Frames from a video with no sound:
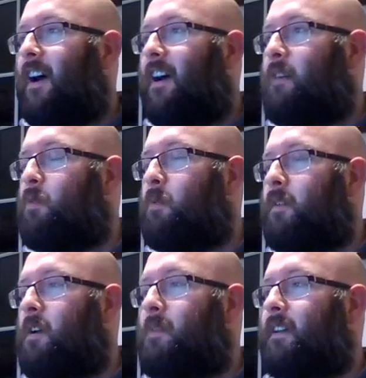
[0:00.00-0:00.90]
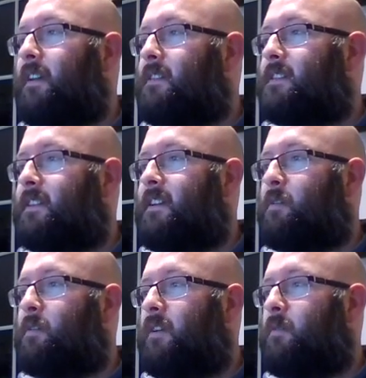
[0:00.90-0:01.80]
But with no bingo tonight
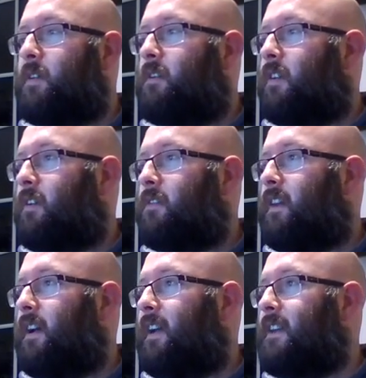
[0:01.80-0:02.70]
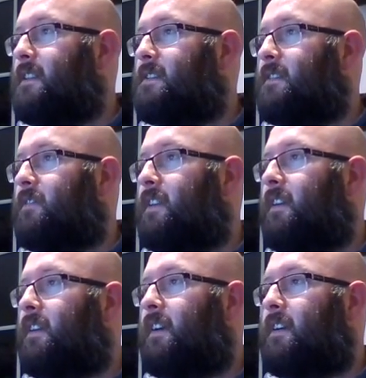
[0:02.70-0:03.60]
as well, we're not going on that late this
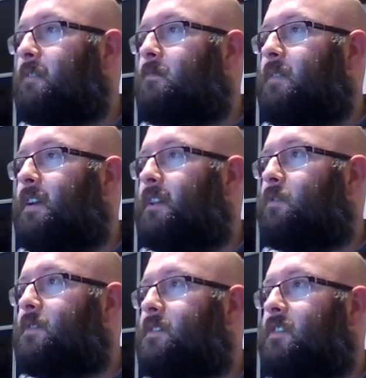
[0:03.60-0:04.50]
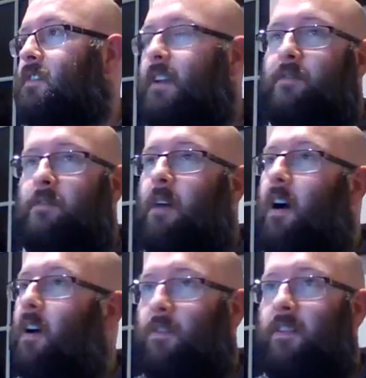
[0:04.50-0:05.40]
evening. And obviously I don't have to
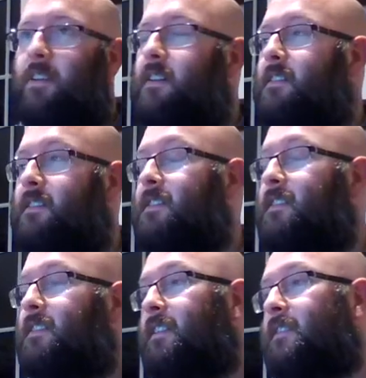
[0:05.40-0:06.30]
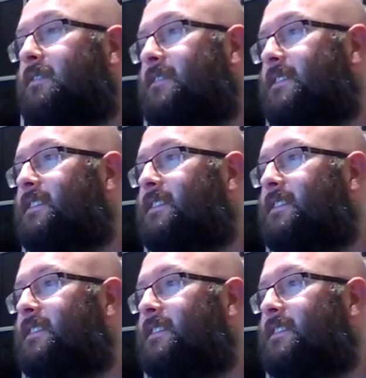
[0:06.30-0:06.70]
mark all the answers. So